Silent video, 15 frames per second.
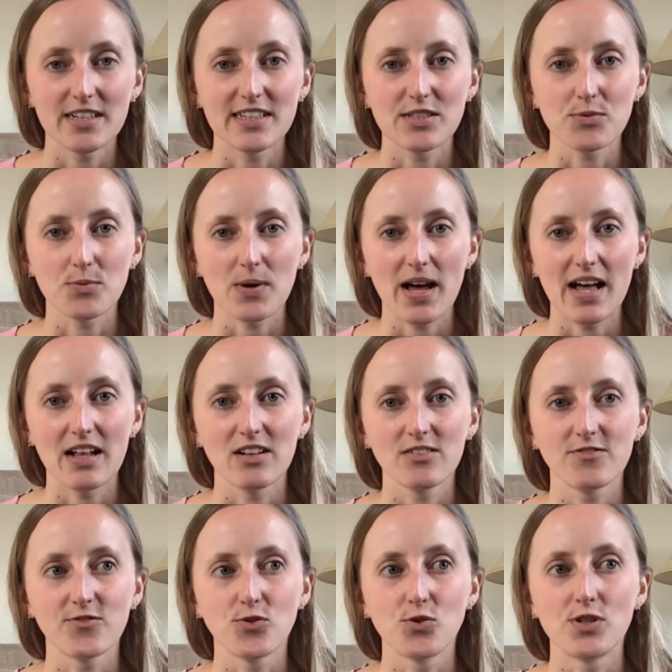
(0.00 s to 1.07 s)
as well
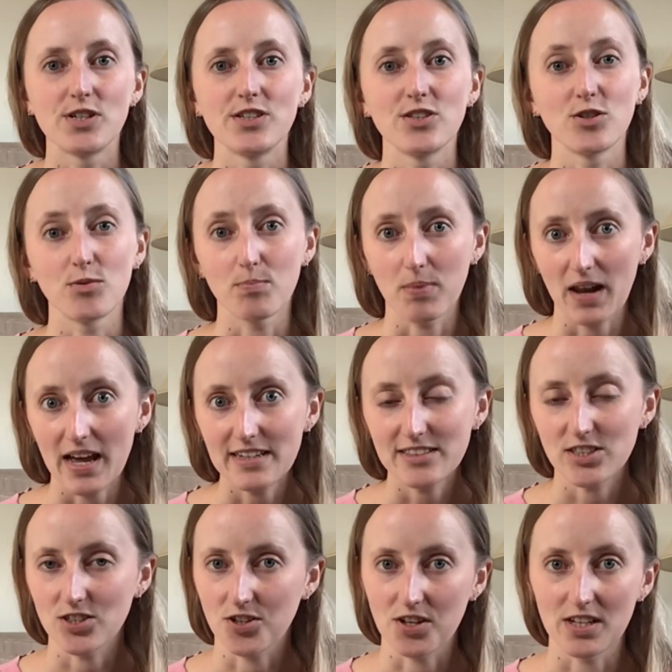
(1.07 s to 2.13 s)
for your blood
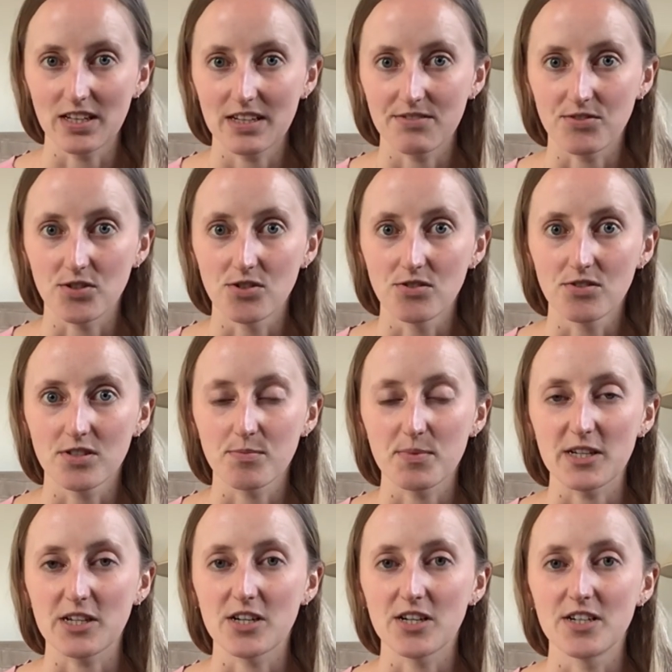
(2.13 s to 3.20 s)
sugar levels,
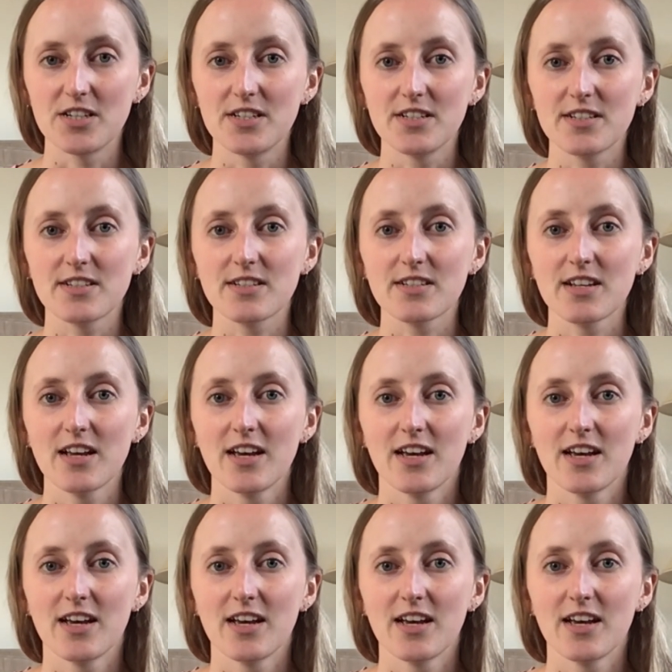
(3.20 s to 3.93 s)
because